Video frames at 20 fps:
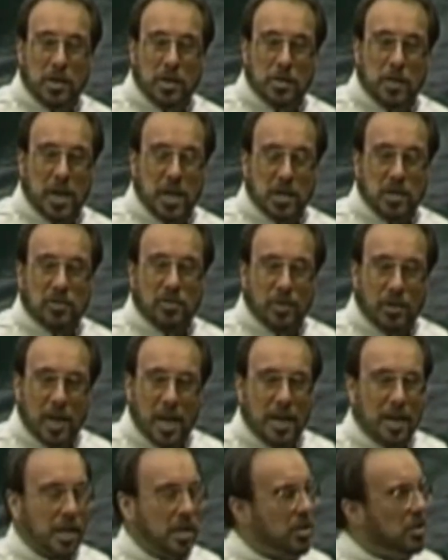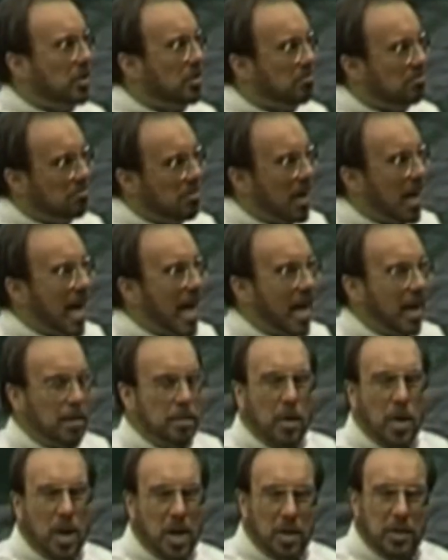space for luggage and
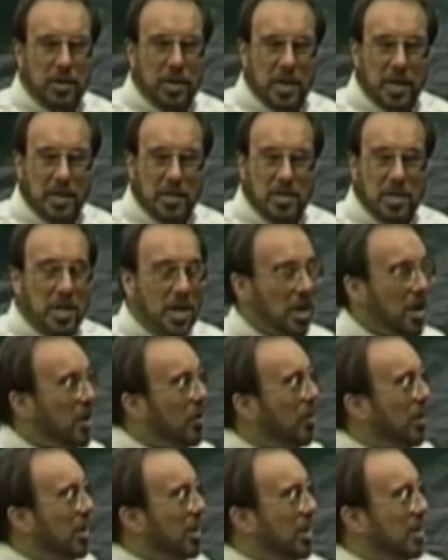oddball things. Well,